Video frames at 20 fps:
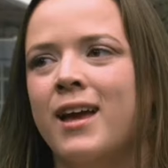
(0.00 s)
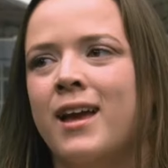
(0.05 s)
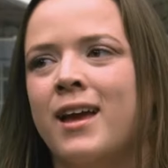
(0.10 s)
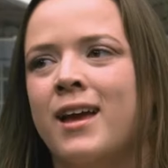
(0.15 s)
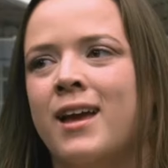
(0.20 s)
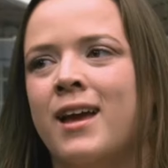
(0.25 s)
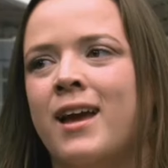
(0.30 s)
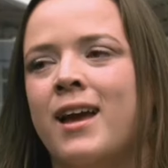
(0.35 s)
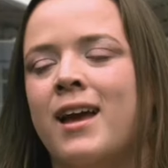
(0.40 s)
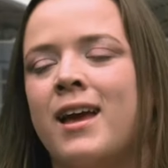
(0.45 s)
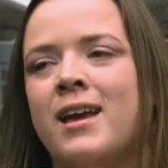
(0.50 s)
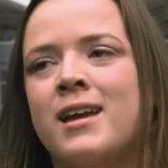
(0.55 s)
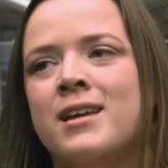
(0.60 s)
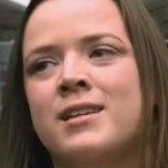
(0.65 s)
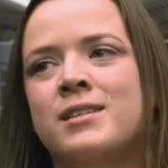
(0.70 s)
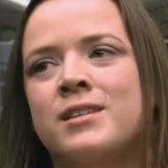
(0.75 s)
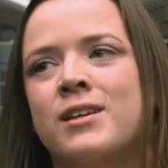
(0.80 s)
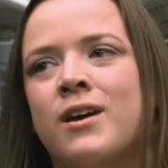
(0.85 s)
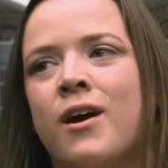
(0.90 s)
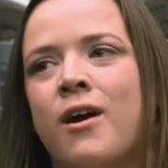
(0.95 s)
it
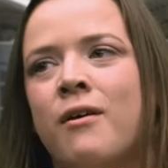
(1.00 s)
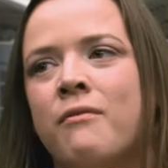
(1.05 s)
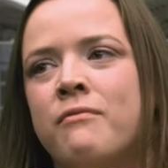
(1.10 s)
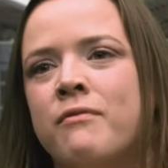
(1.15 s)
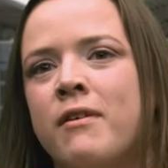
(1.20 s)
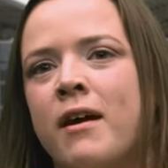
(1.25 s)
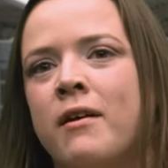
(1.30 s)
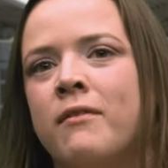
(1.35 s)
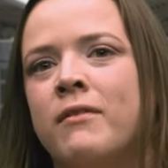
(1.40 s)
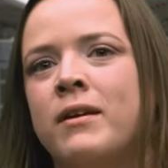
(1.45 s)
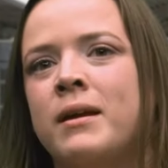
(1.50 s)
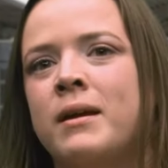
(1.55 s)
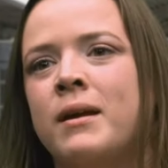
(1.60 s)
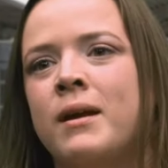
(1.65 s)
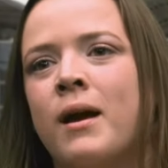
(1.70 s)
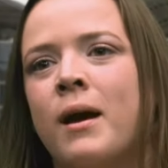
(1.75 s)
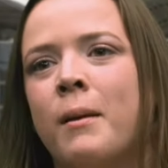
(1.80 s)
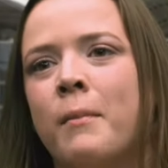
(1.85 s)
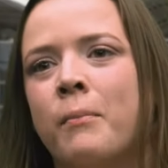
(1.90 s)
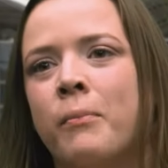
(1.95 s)
is a very
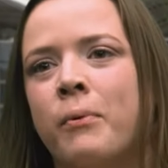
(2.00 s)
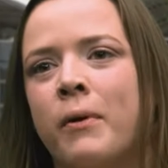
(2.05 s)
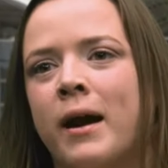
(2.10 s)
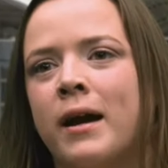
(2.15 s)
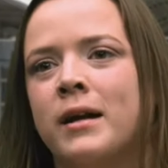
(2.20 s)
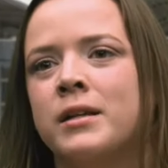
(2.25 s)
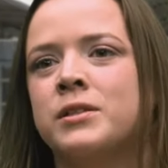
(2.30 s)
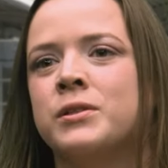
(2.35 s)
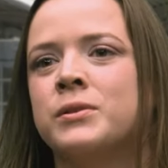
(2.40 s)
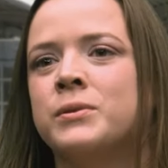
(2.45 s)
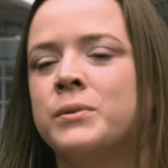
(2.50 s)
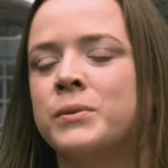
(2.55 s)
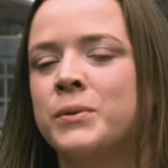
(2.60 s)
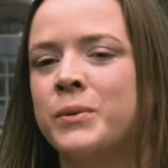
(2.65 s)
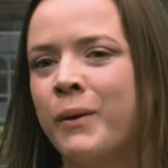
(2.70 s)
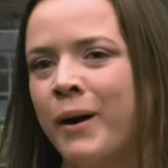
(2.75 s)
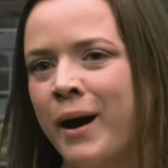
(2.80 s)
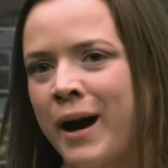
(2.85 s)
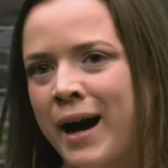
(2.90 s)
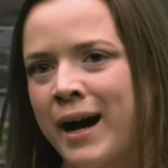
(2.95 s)

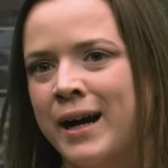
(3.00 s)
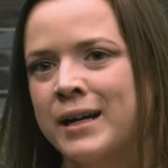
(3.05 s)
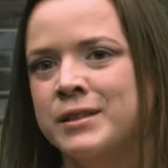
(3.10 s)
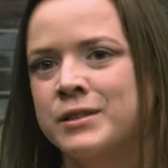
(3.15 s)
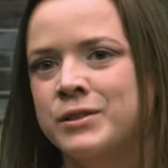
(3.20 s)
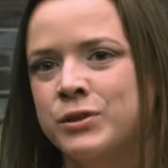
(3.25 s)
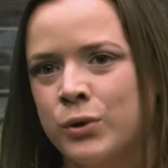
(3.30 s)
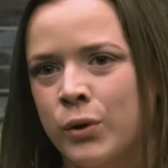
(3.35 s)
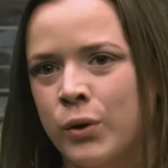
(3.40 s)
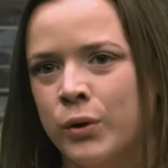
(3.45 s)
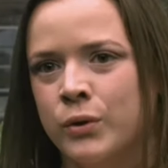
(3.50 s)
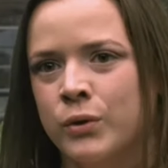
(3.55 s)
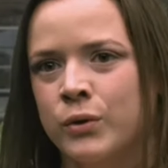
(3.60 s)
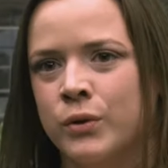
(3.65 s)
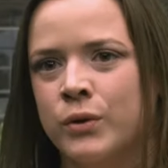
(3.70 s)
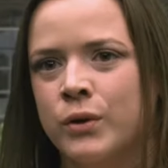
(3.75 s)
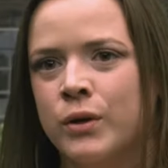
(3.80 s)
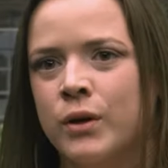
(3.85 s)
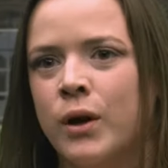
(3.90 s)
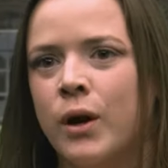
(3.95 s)
practical, hands
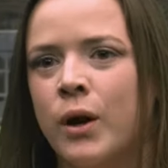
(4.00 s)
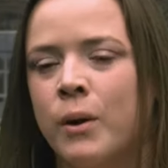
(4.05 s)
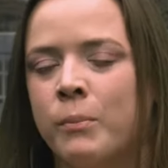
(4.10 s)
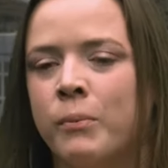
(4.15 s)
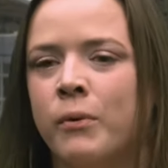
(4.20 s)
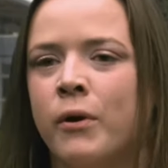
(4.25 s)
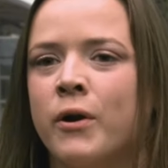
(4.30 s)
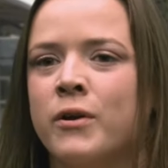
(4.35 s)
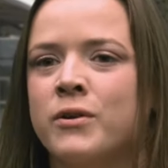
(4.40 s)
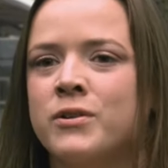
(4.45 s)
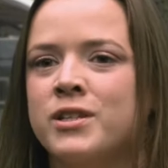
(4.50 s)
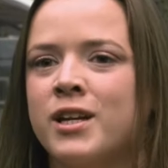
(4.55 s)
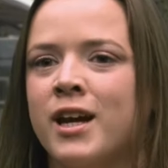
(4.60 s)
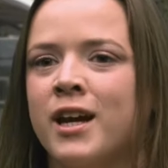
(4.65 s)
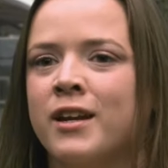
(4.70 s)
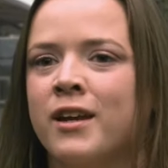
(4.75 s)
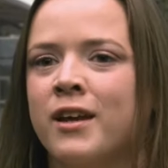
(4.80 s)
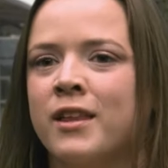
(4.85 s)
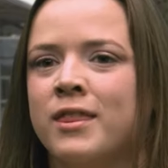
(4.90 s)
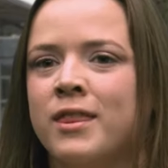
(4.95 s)
on approach,
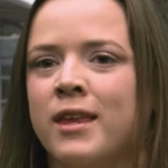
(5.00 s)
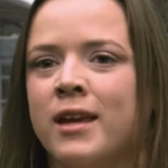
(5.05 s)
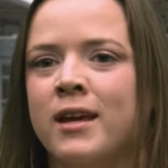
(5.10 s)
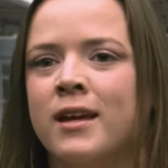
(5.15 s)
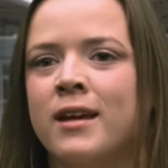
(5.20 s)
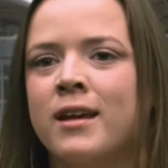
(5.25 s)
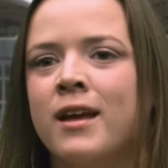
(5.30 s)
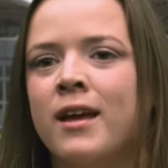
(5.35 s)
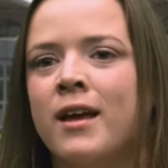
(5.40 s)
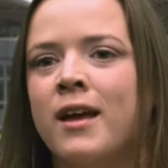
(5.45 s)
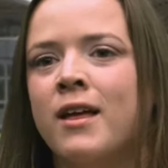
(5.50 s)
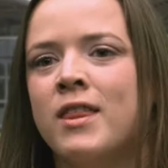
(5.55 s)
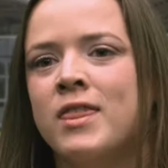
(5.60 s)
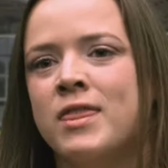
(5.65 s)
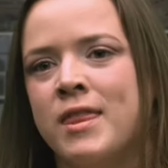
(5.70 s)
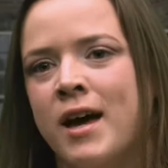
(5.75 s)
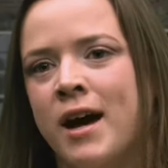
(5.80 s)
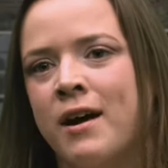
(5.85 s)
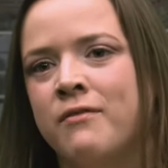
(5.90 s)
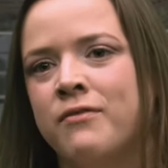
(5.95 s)
and I think
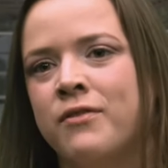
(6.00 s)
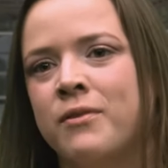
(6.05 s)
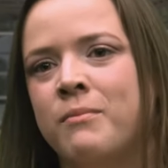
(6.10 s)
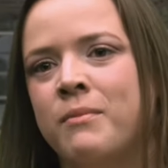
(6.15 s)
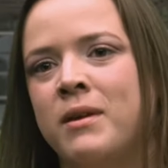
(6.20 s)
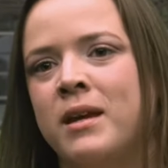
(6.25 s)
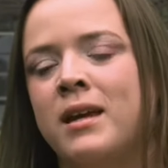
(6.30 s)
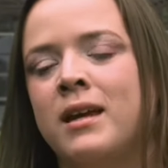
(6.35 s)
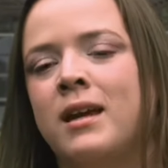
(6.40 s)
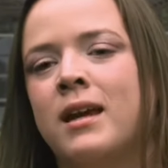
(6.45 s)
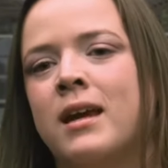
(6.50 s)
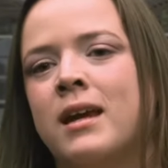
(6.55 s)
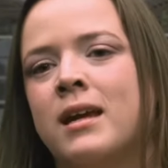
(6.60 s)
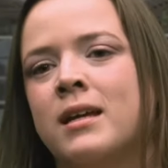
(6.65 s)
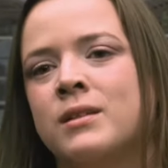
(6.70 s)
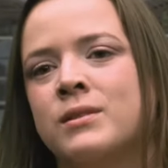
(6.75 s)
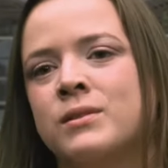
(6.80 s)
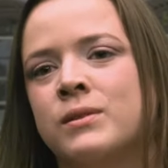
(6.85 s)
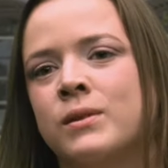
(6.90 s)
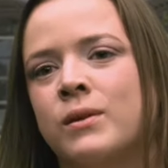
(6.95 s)
that for me
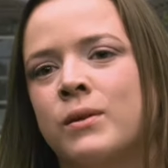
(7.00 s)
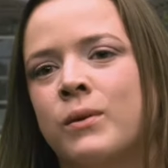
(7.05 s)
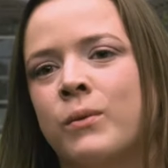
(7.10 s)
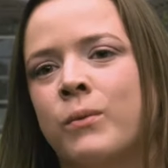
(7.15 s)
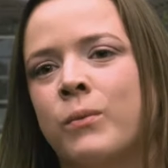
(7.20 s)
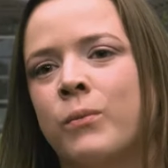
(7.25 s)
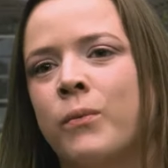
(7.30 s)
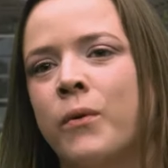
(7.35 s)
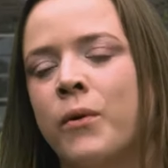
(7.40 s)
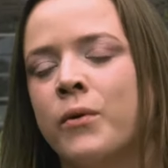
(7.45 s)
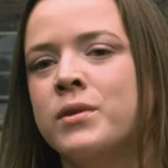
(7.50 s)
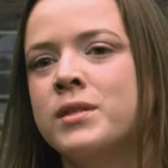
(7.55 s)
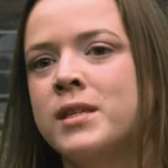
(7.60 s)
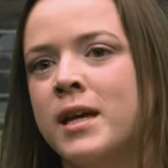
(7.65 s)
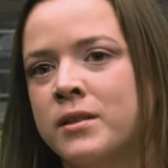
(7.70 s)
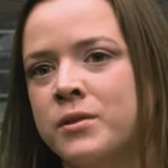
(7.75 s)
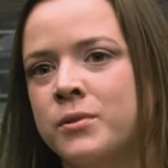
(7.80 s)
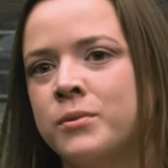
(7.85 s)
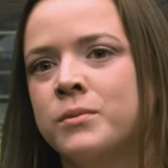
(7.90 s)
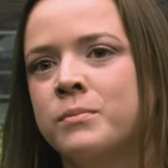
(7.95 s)
is what
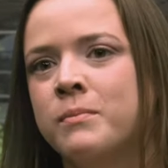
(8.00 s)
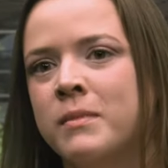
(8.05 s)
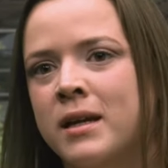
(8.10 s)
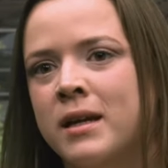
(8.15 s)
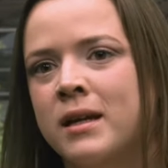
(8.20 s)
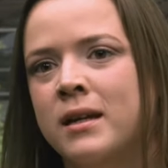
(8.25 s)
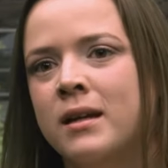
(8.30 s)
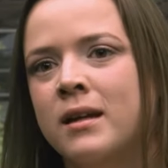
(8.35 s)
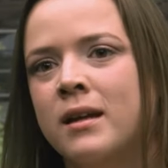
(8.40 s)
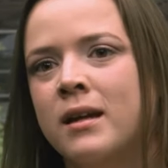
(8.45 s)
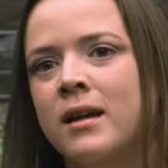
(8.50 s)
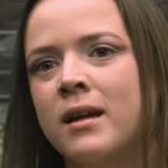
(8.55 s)
settled me